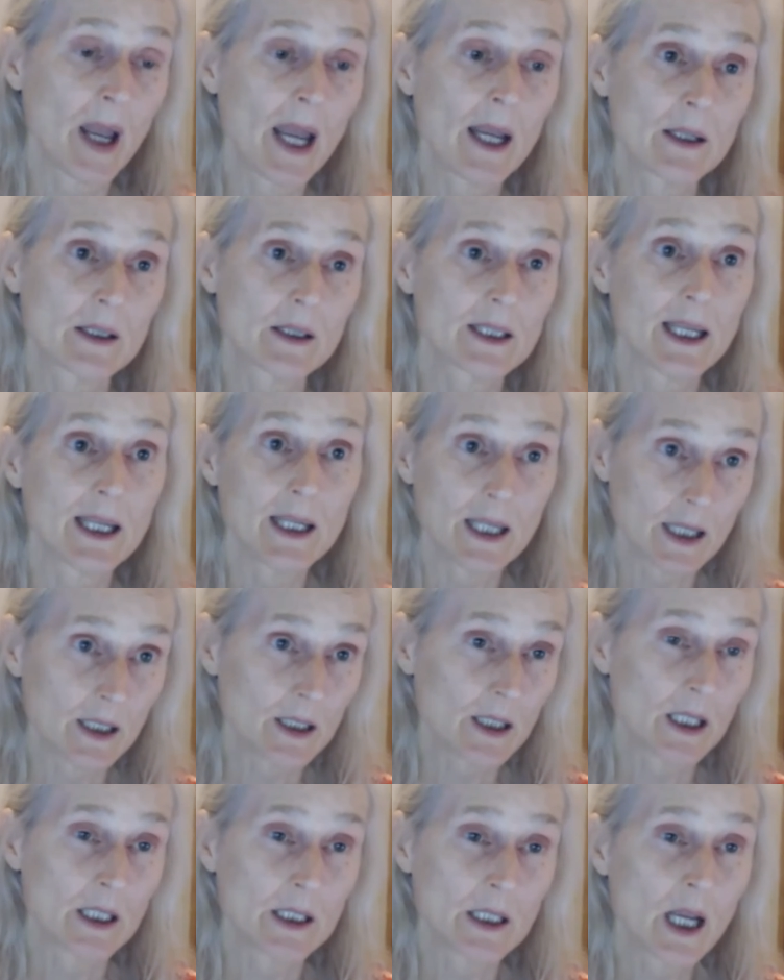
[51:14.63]
banks in
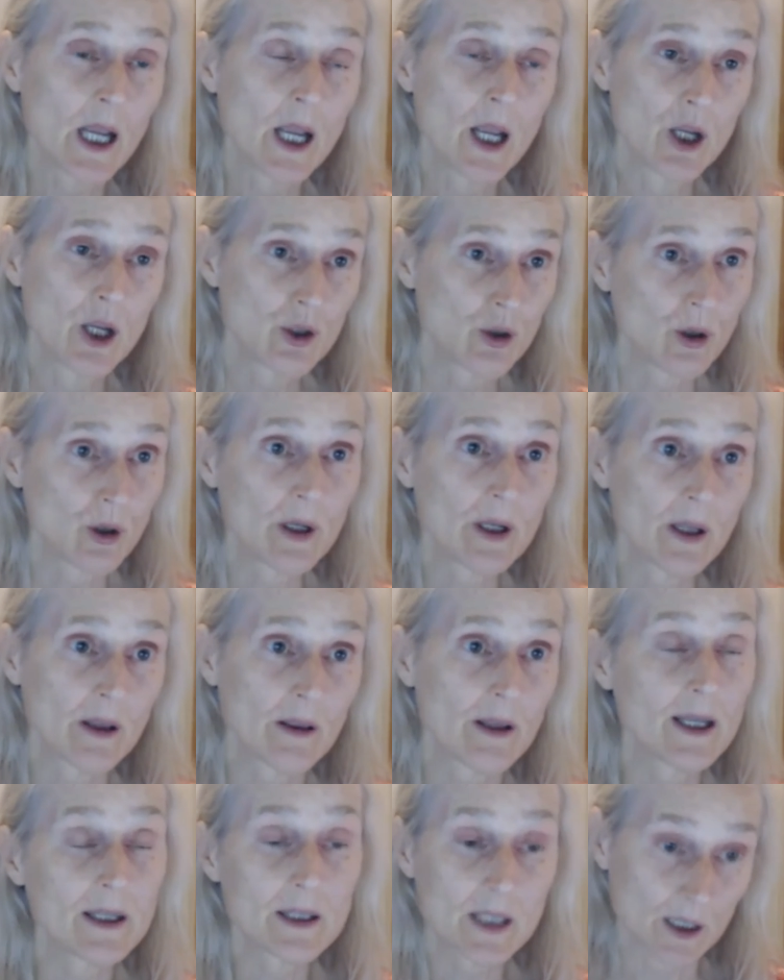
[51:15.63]
England during
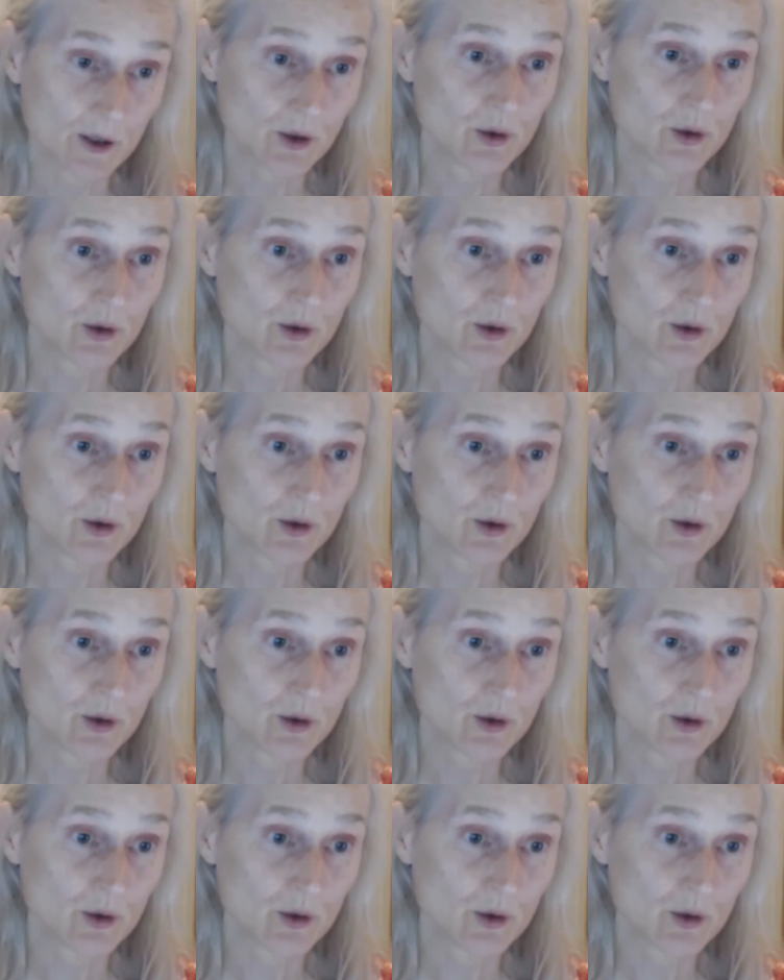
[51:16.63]
the Industrial